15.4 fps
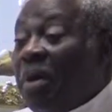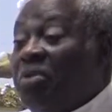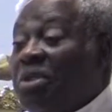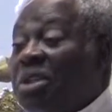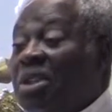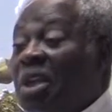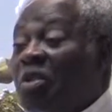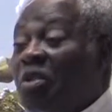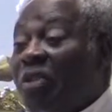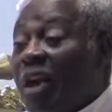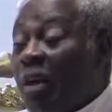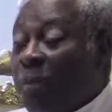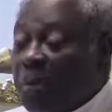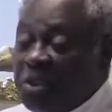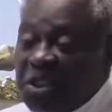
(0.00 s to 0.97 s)
will take over
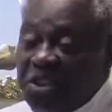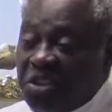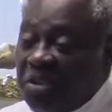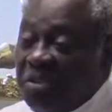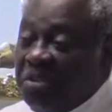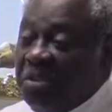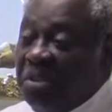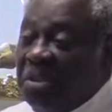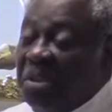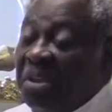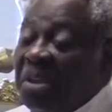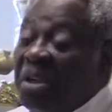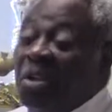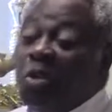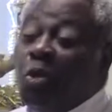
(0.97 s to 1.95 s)
your position.
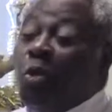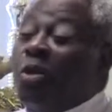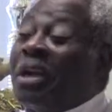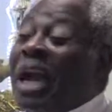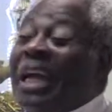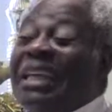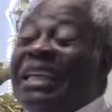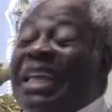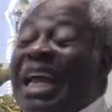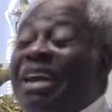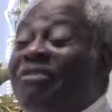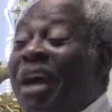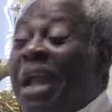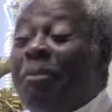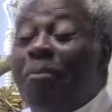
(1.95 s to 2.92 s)
You can
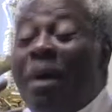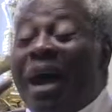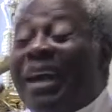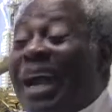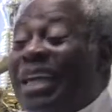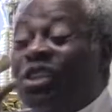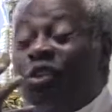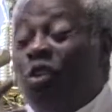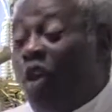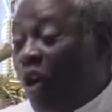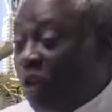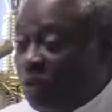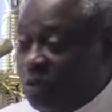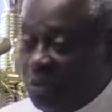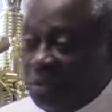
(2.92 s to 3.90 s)
never embarrass
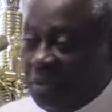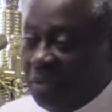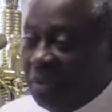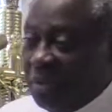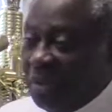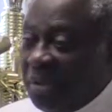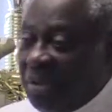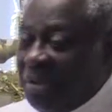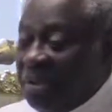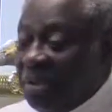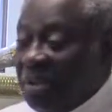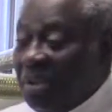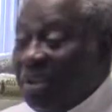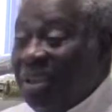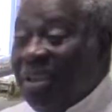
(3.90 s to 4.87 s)
God.
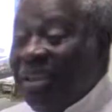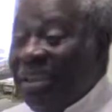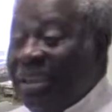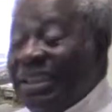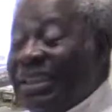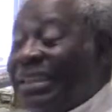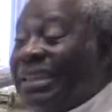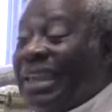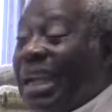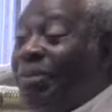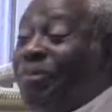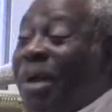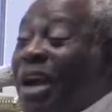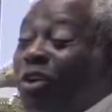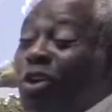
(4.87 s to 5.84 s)
It's a
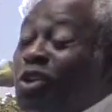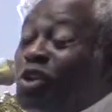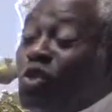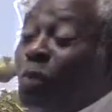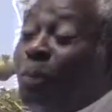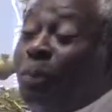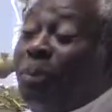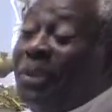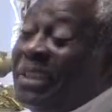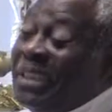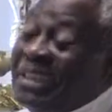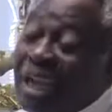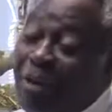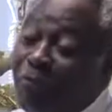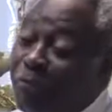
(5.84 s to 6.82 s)
mark of
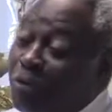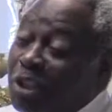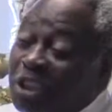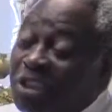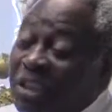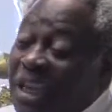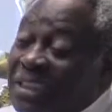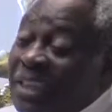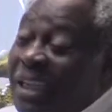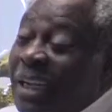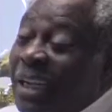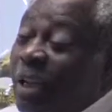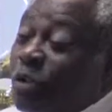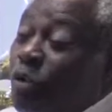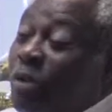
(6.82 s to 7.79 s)
stupidity and foolishness
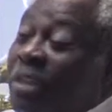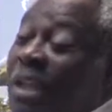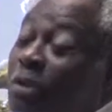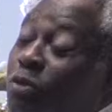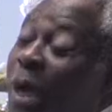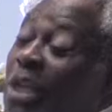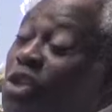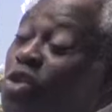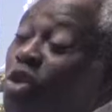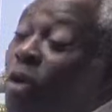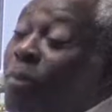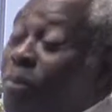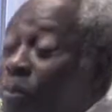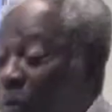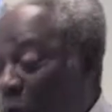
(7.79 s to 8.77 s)
to think you are
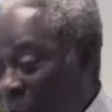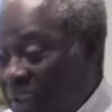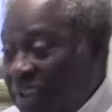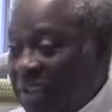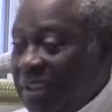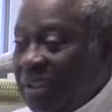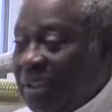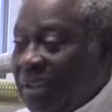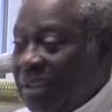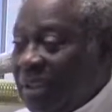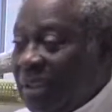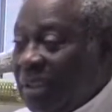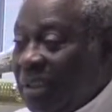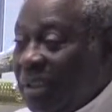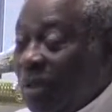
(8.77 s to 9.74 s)
somebody.
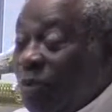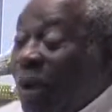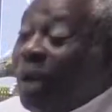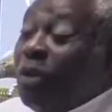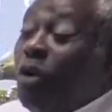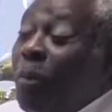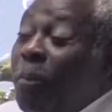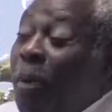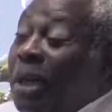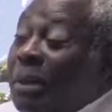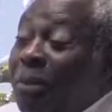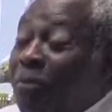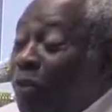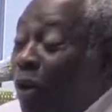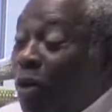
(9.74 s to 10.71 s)
We are nobody
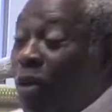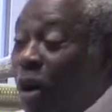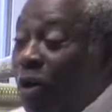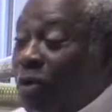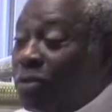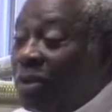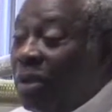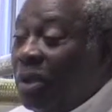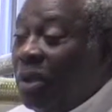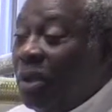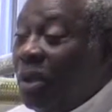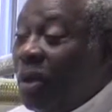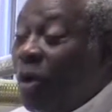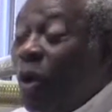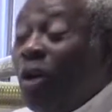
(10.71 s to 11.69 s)
before God.
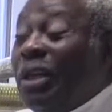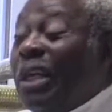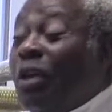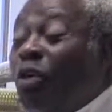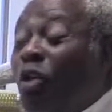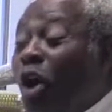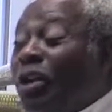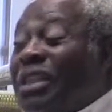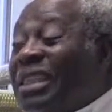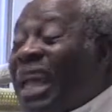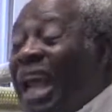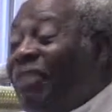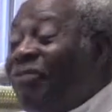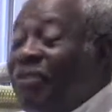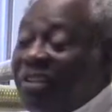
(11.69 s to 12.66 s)
Only God
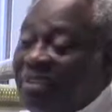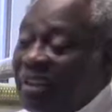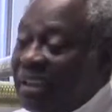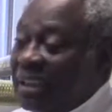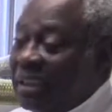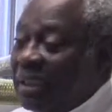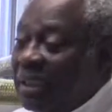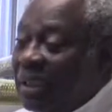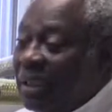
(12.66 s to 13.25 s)
is everything.